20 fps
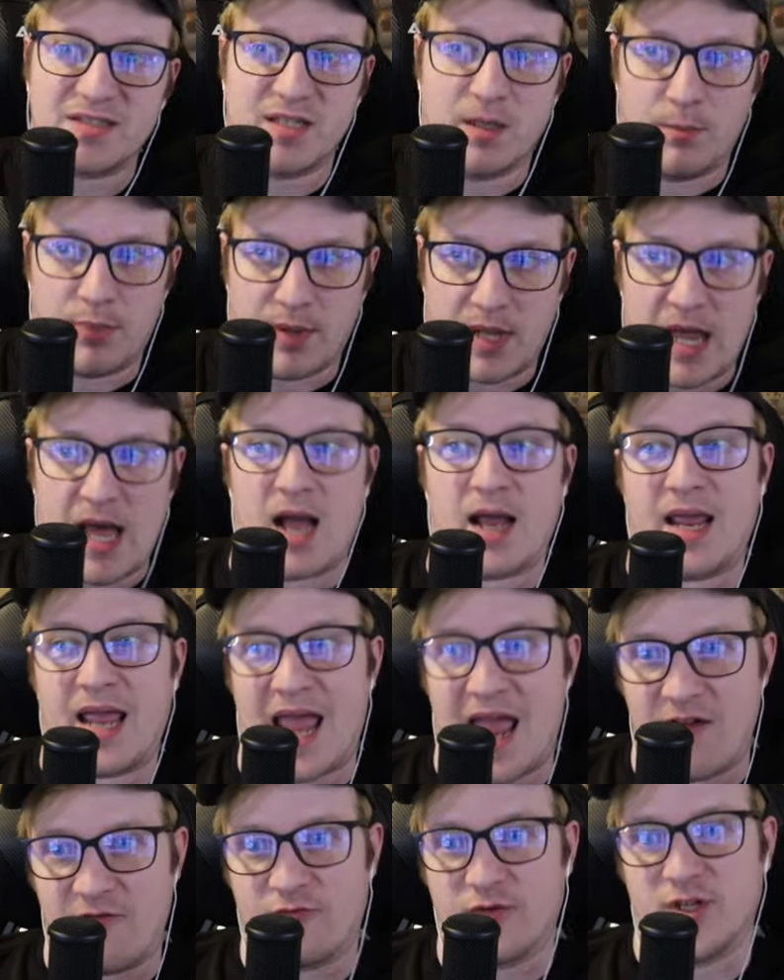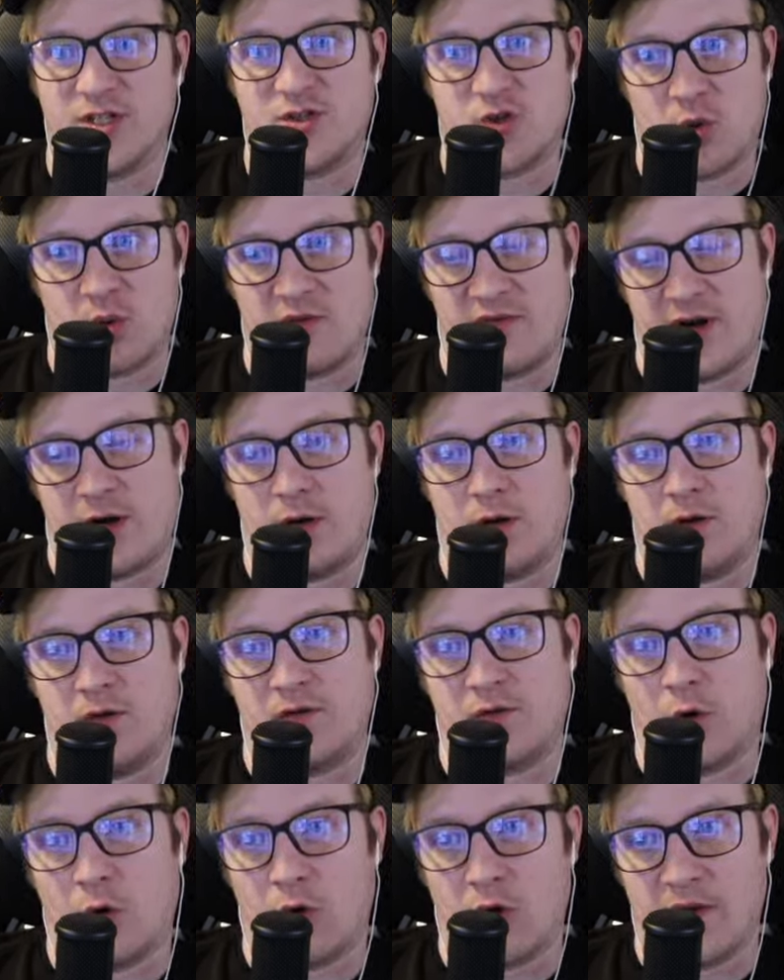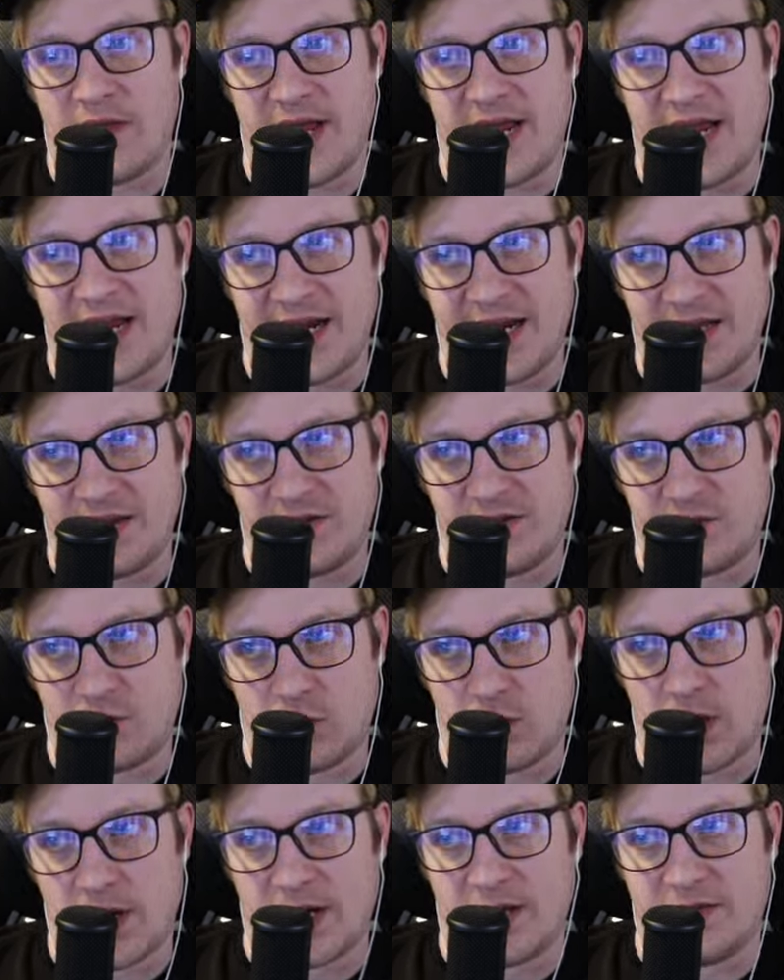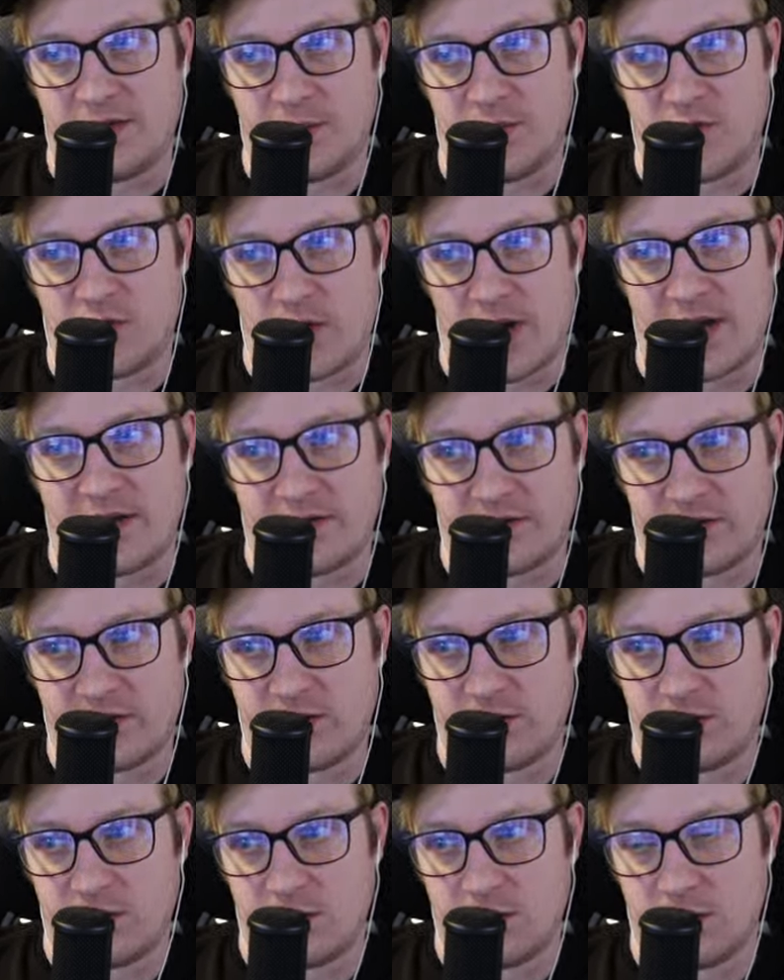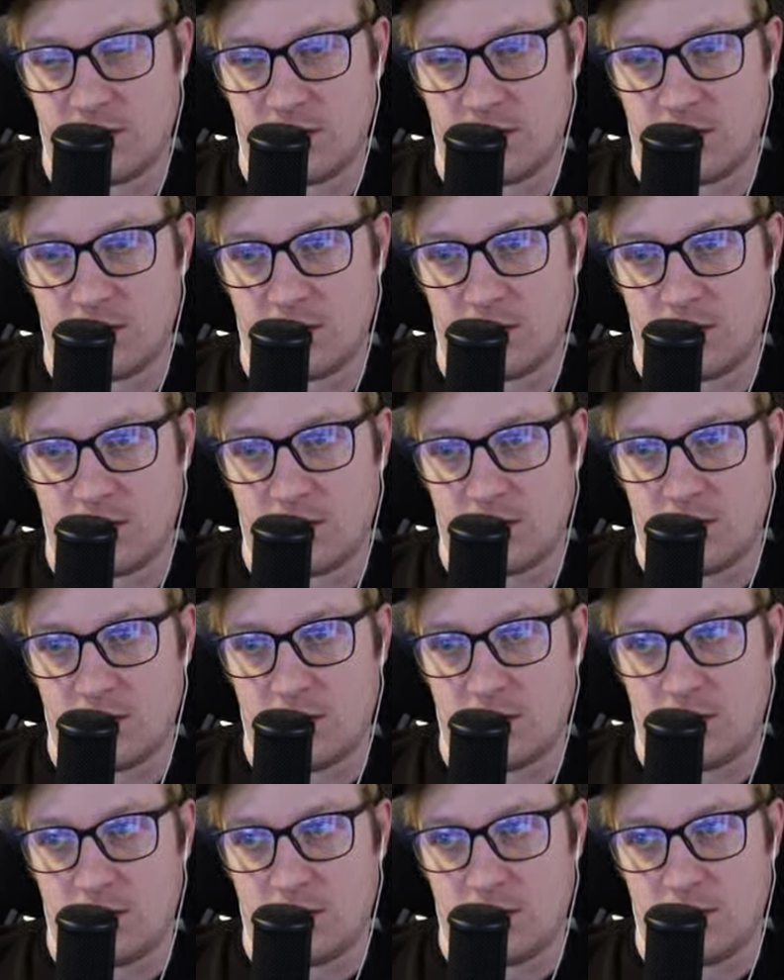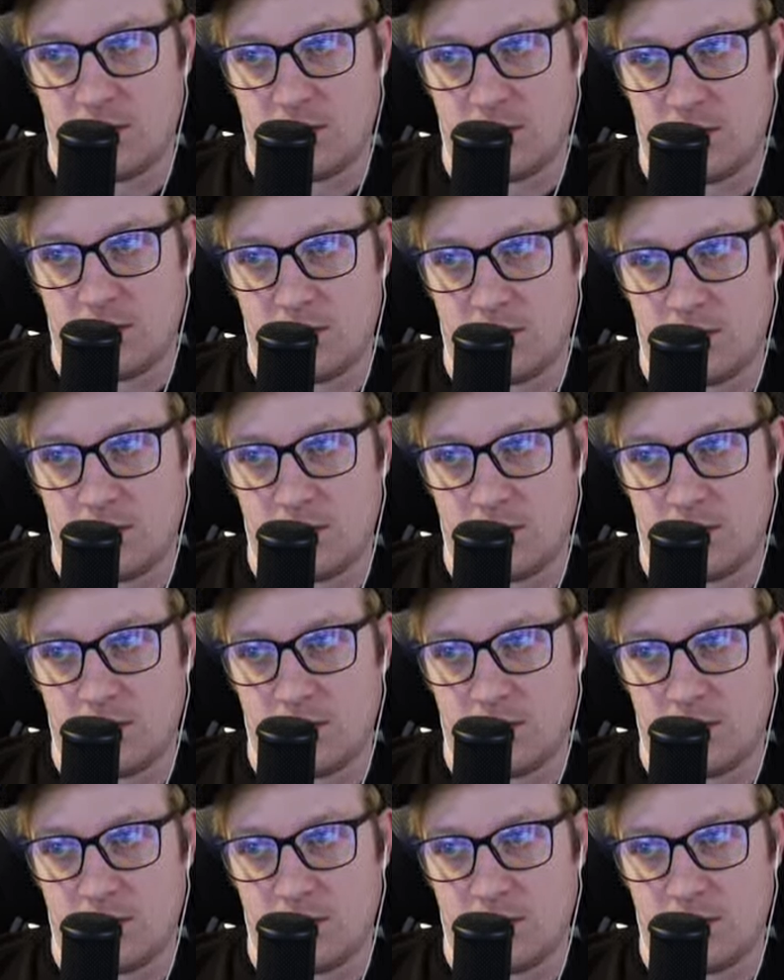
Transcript: to block every Storm of Arrows or that it gets swung at them twice. Uh-huh.